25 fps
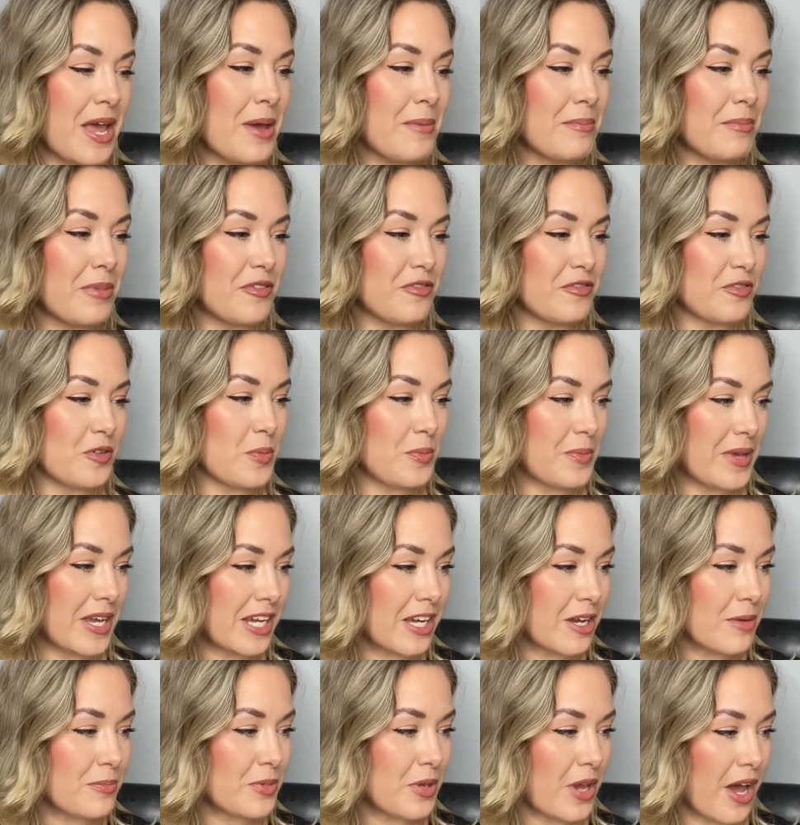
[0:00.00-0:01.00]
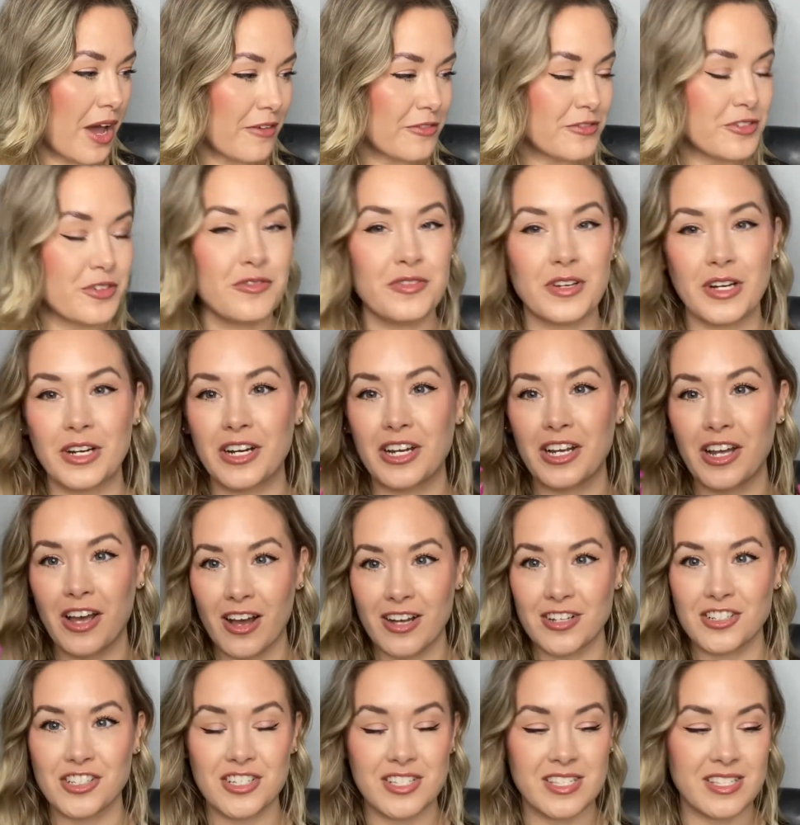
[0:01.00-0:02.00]
But for makeup, you have to very
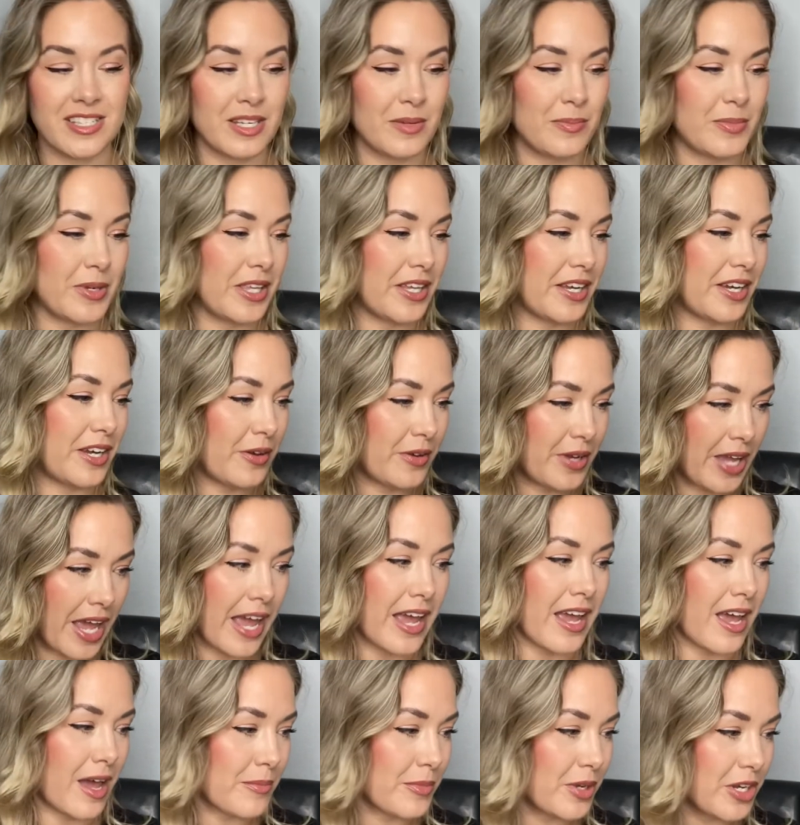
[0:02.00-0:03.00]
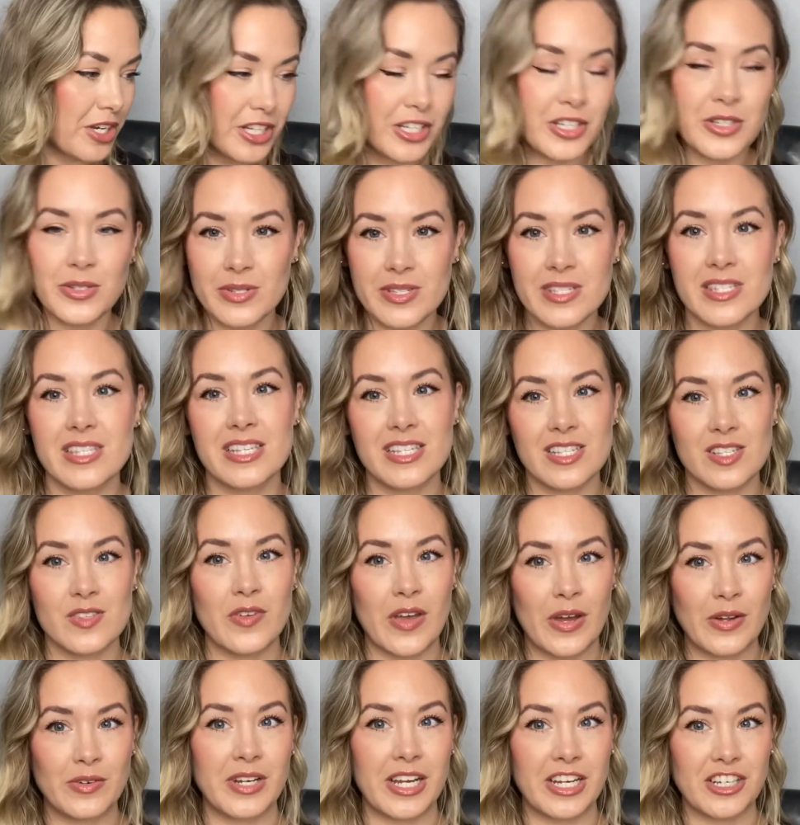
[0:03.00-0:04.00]
consciously be like, okay, I'm gonna use this
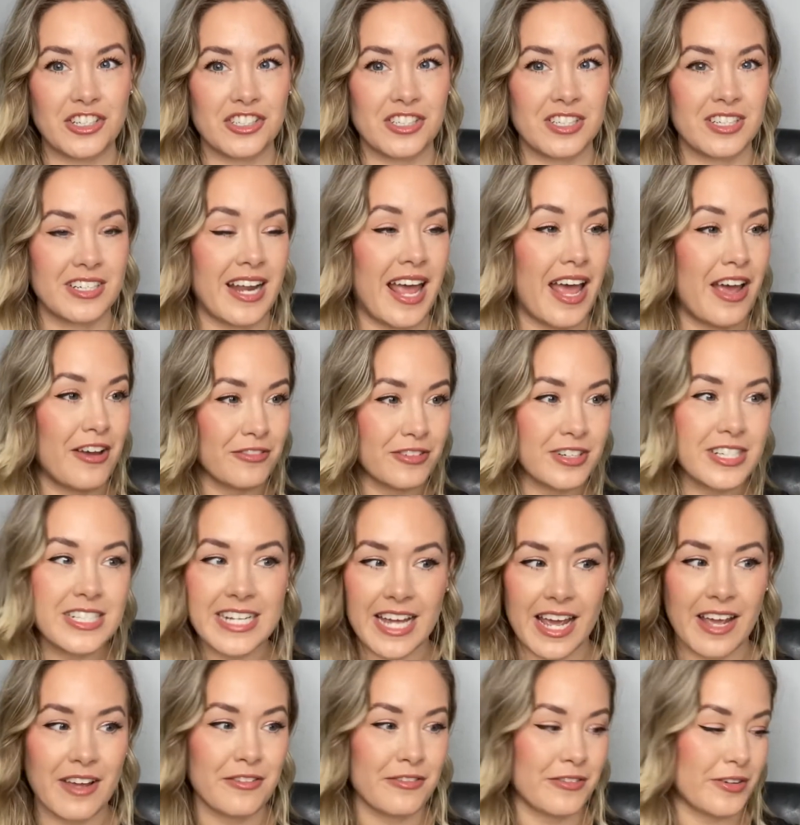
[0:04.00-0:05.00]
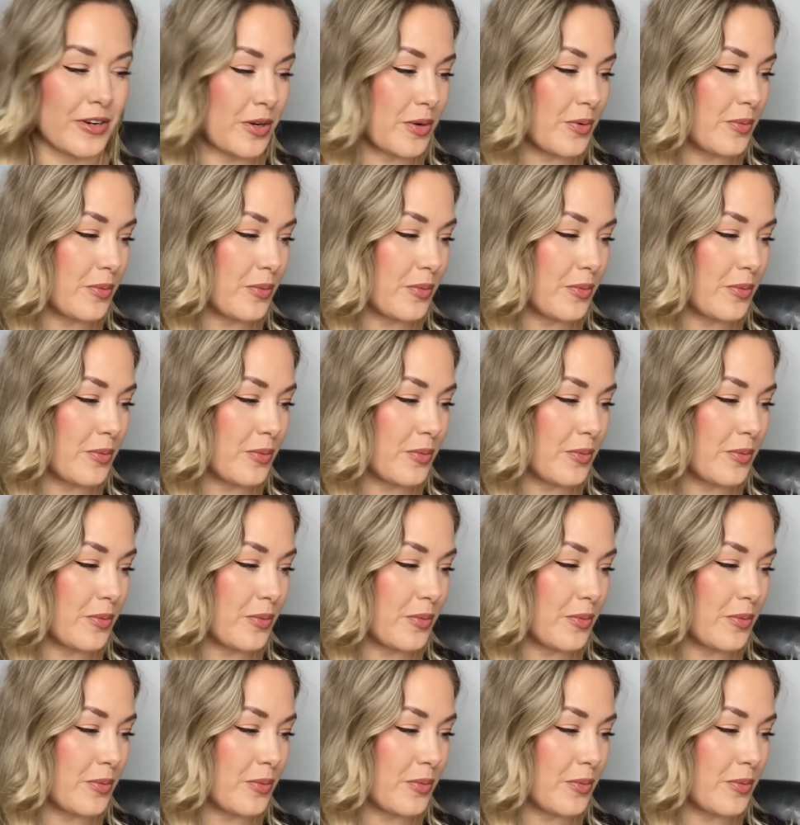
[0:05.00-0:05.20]
foundation every day for a